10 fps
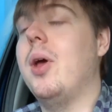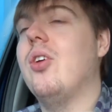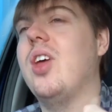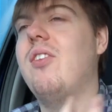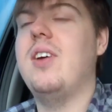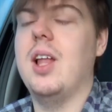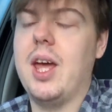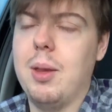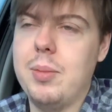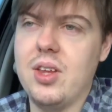because I feel
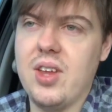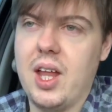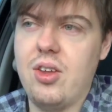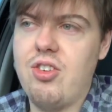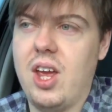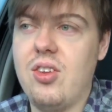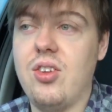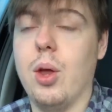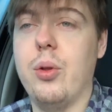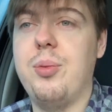like it means Alice
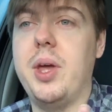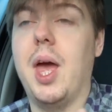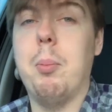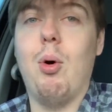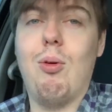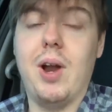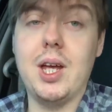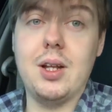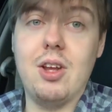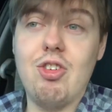Chater's going to be getting more
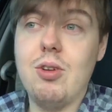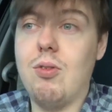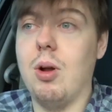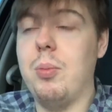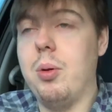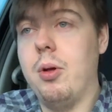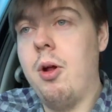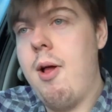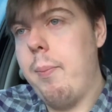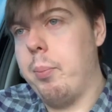recognition from the
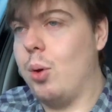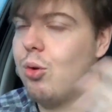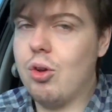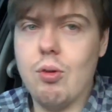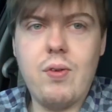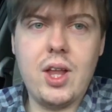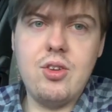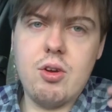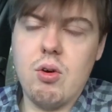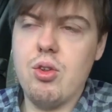musical
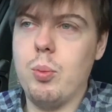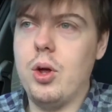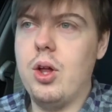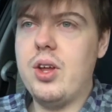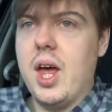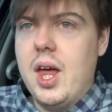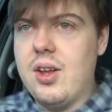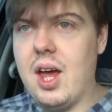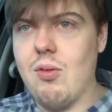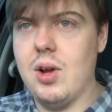fans across the world,
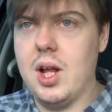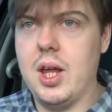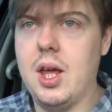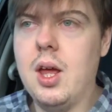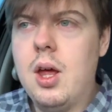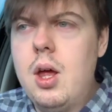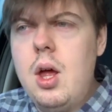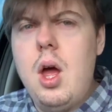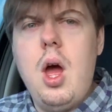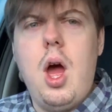and I really
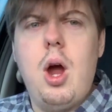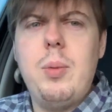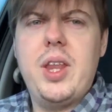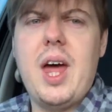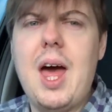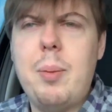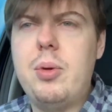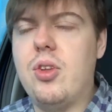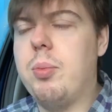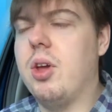hope that that
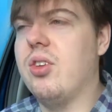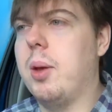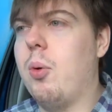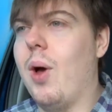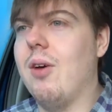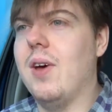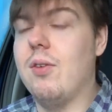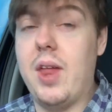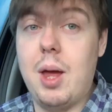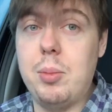happens because I'm quite a
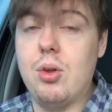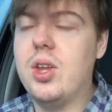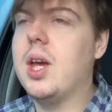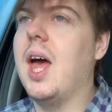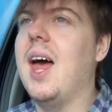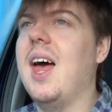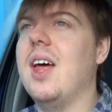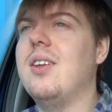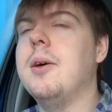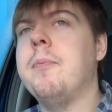fan of their music.
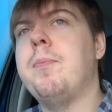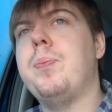And